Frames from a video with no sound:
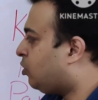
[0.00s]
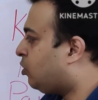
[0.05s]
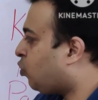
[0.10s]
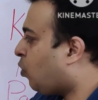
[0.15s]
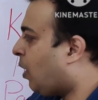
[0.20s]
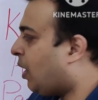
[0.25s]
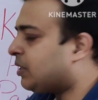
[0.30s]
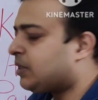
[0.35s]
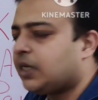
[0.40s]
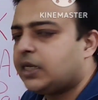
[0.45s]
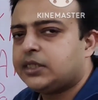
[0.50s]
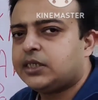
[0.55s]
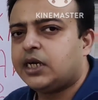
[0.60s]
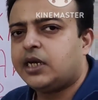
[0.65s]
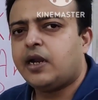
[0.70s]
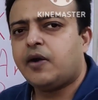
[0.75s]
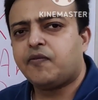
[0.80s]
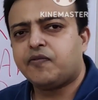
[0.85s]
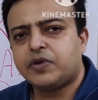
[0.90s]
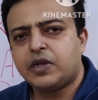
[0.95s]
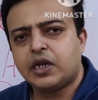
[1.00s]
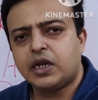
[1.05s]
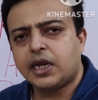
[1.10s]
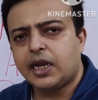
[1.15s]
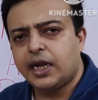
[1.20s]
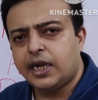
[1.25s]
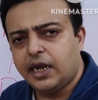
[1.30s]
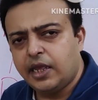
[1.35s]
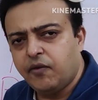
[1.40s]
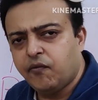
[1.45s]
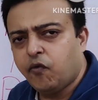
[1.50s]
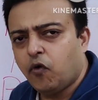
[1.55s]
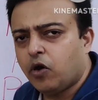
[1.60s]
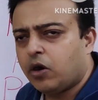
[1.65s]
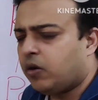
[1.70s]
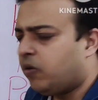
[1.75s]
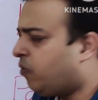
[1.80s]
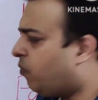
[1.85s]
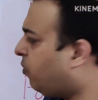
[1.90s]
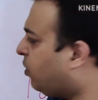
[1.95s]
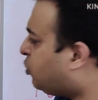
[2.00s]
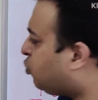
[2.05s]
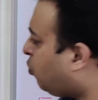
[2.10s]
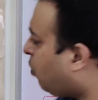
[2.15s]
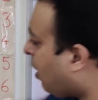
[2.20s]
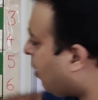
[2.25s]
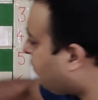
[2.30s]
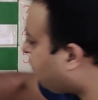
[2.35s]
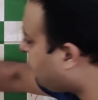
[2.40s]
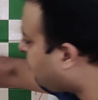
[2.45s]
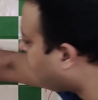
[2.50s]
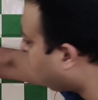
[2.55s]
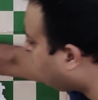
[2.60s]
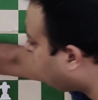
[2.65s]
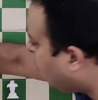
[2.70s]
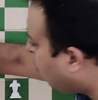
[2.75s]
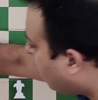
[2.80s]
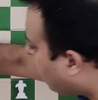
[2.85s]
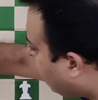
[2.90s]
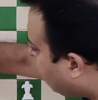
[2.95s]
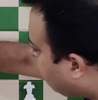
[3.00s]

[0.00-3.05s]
So as I said, after kd4, we should have look